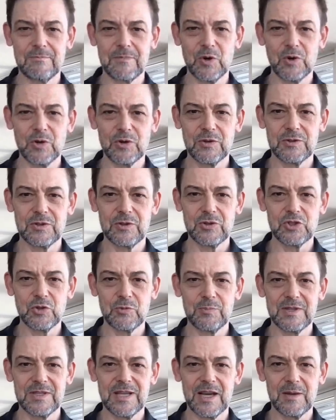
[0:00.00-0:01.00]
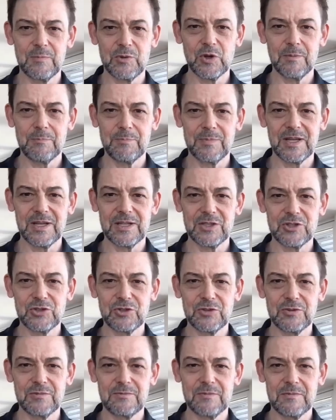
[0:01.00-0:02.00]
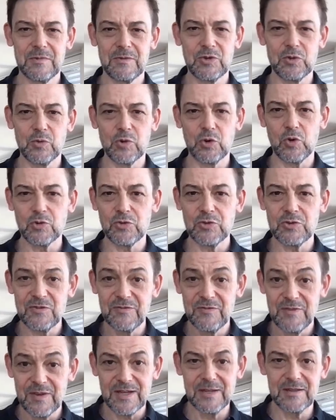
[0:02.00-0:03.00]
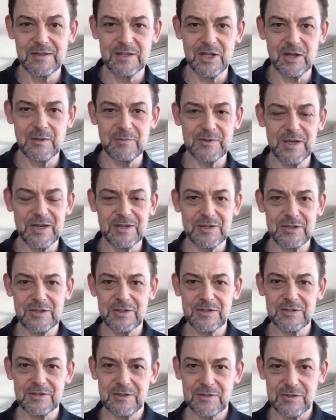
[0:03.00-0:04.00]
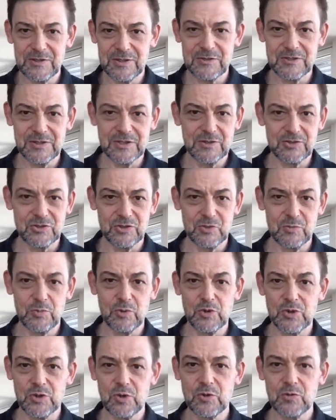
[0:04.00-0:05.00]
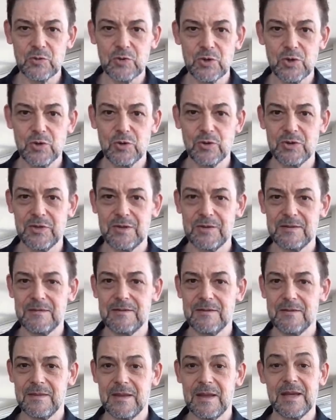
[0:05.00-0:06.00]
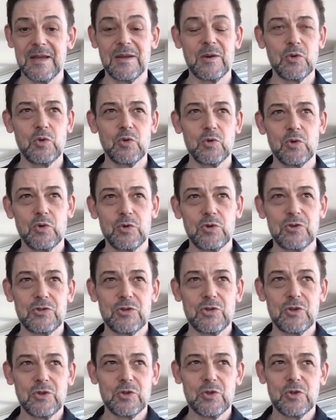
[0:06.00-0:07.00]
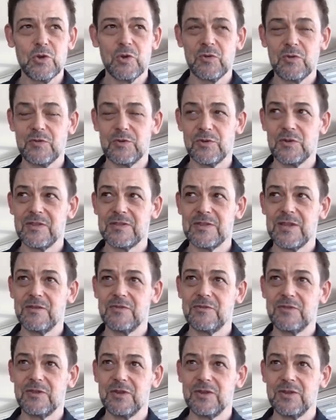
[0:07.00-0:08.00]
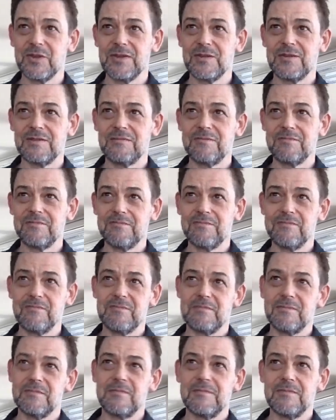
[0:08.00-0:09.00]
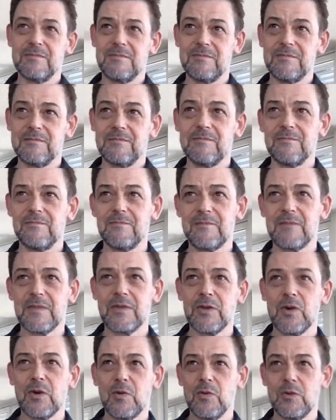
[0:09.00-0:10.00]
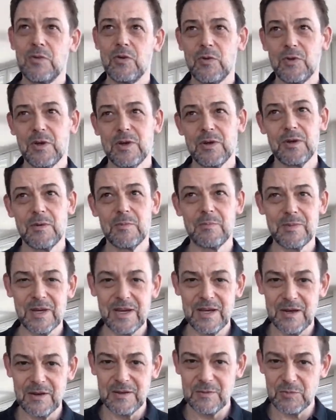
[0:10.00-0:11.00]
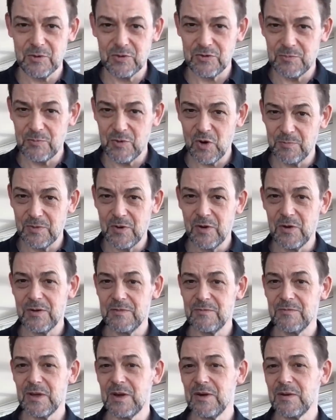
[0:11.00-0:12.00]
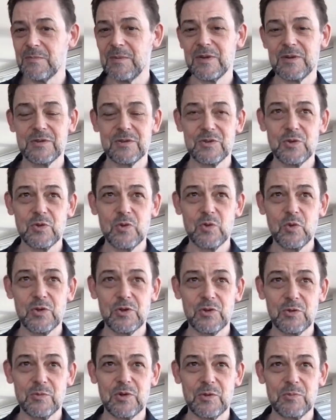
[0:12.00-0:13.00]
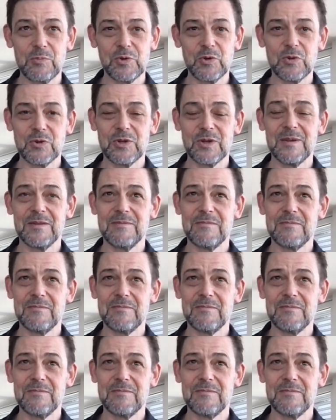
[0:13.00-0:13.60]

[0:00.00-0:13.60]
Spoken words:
On the Qubit Lab webpage, you will also find the updated Qiskit 2.0 code and the Google Circ code for the same circuit. So you can compare the most popular environments on quantum computing.